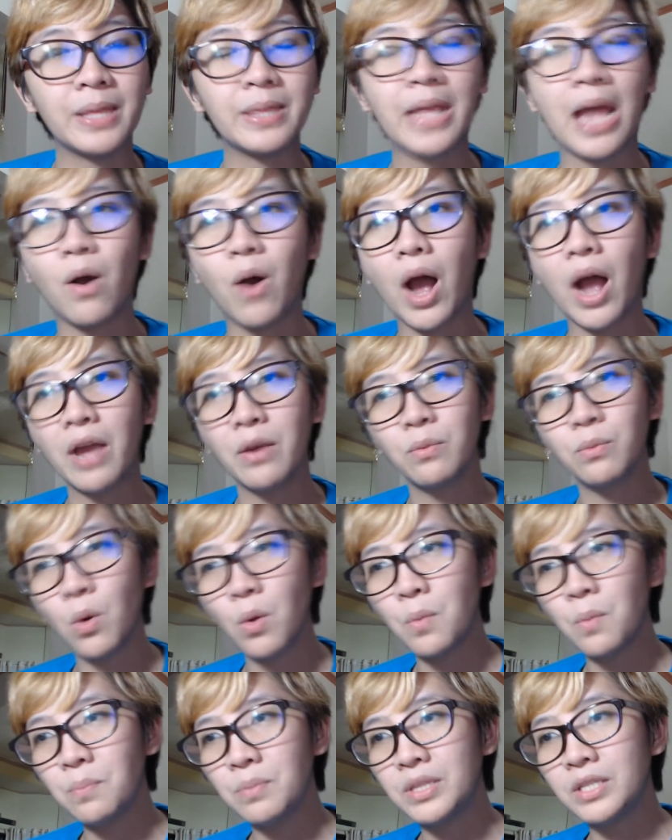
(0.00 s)
Now, I
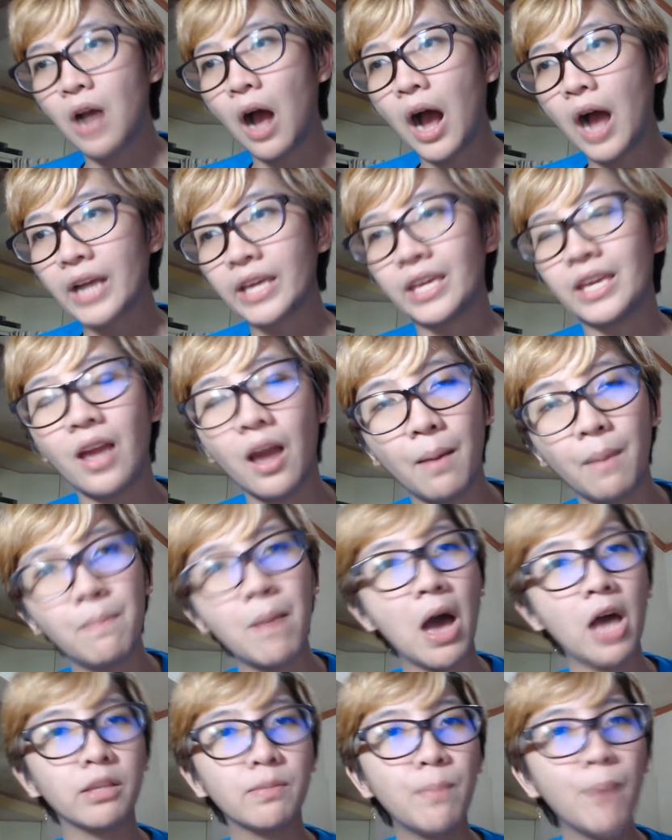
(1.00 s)
won't be talking
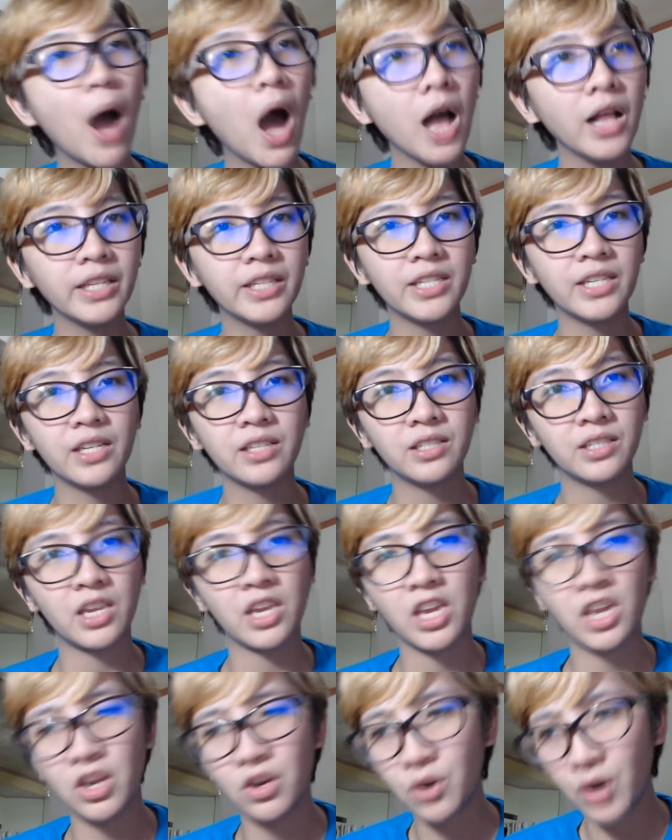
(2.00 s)
about politics
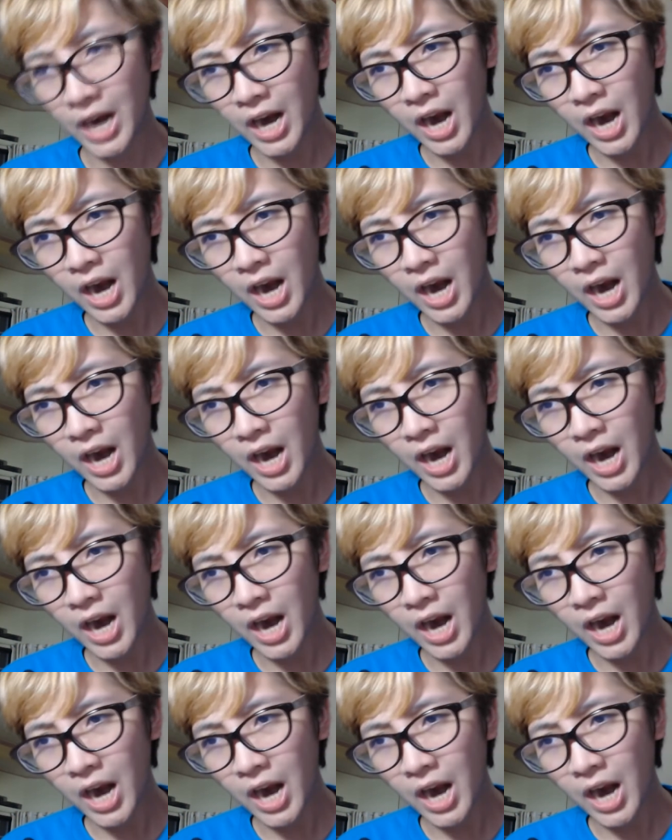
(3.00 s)
here,